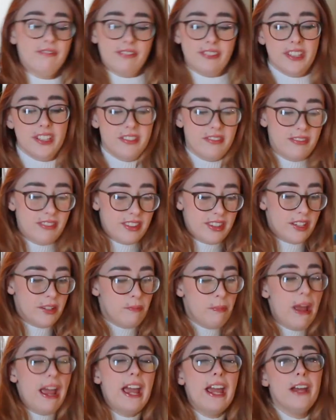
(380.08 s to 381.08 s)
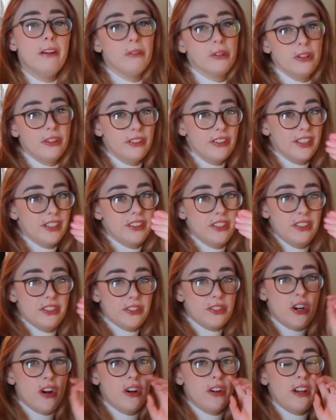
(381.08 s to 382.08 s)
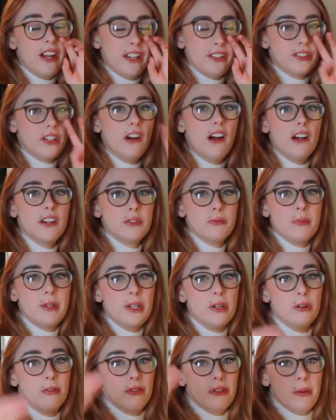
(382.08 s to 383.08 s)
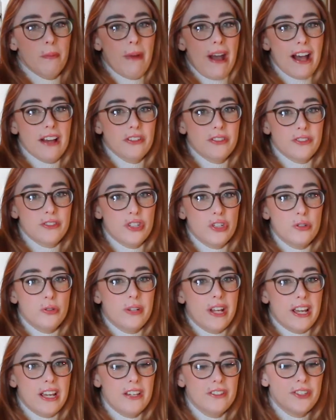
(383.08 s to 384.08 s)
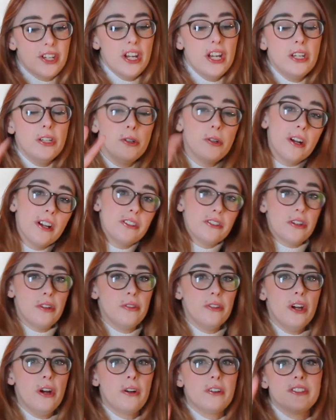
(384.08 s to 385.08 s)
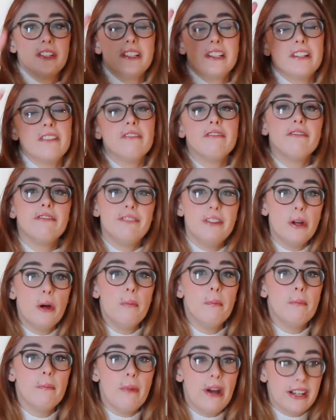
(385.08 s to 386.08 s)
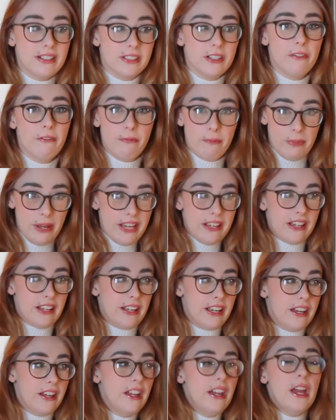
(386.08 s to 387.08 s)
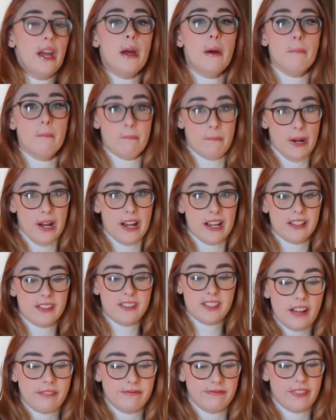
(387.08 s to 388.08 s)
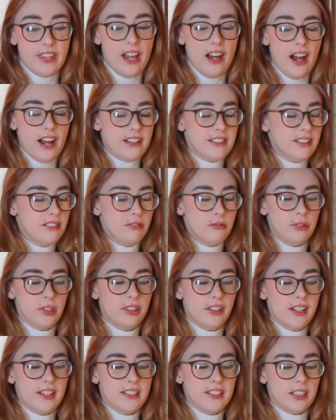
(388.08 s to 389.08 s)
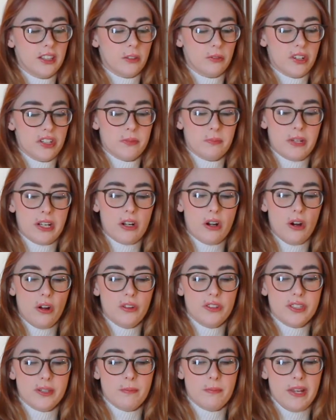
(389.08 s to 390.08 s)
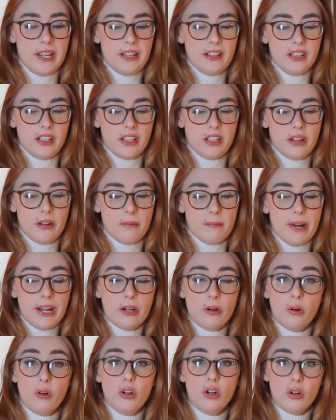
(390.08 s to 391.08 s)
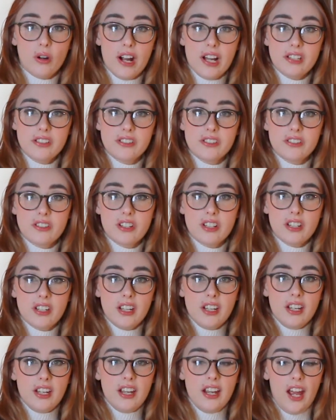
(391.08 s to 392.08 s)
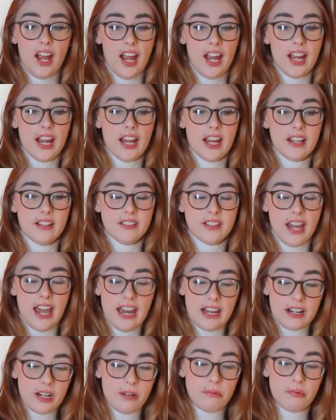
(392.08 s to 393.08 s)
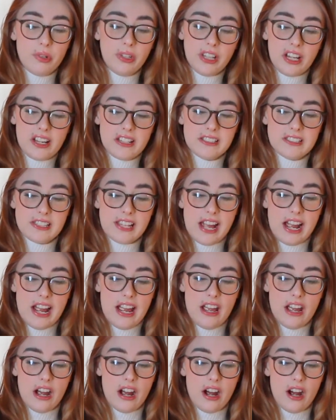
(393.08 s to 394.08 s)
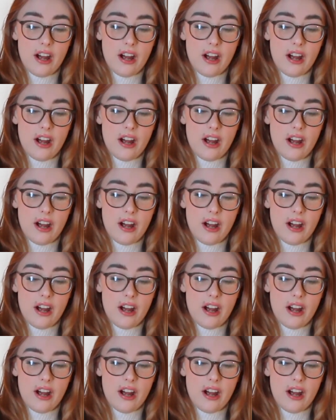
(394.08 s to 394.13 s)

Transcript: the peril that this tart has caused me over the past 2 days. You guys don't know because I didn't film myself baking it, but I didn't realize that the recipe called to make my own crust, and had I realized that,